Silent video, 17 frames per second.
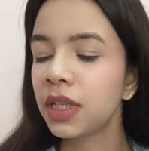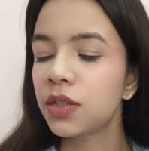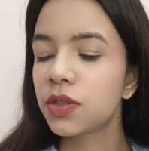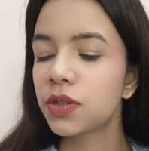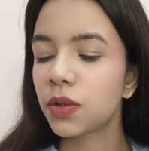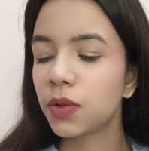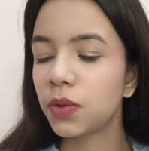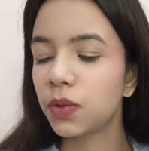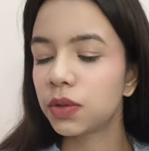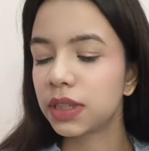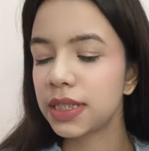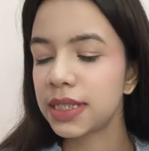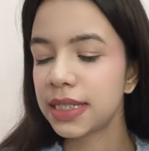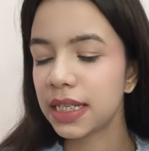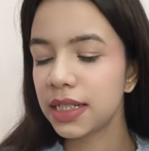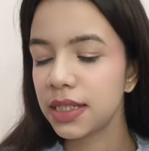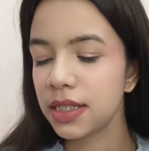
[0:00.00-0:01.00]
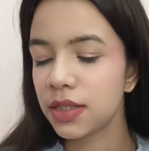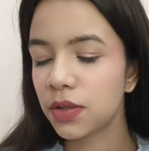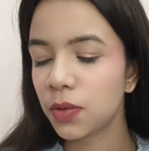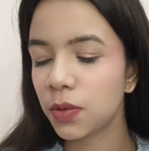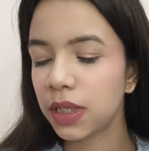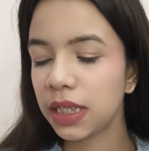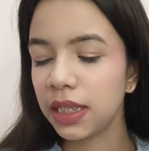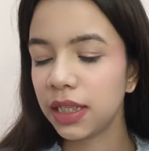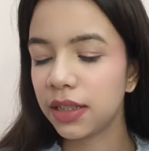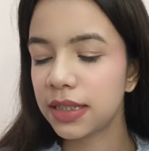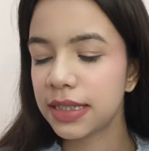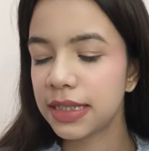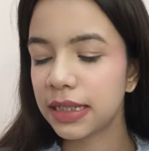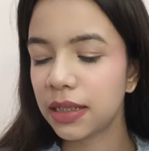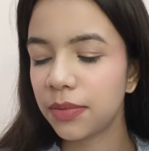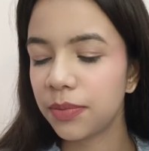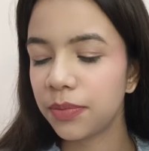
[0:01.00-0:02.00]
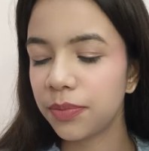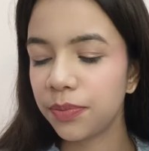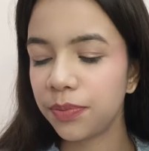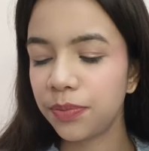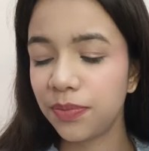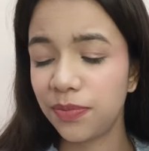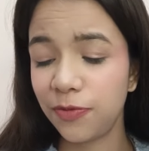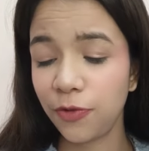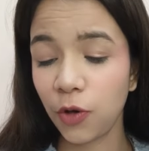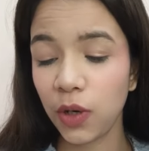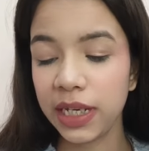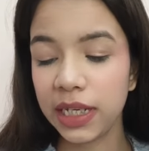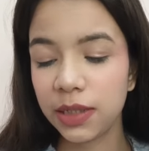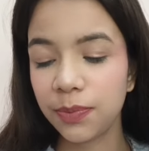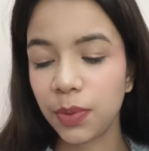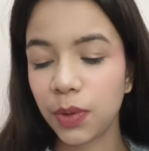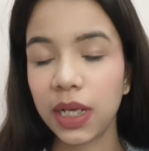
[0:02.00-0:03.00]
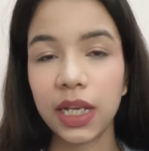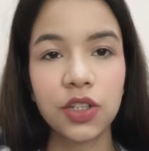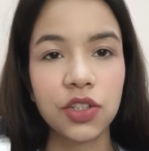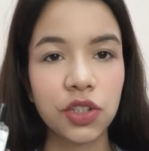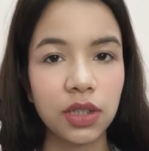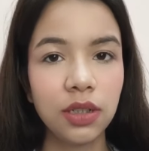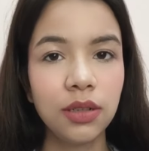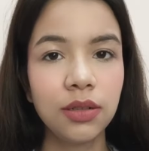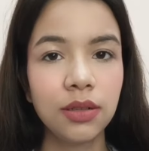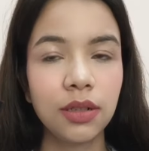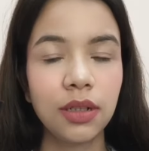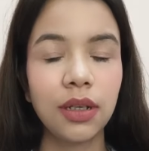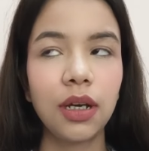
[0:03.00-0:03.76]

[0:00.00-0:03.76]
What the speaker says: So the Skin Story Hair Serum for heat protection.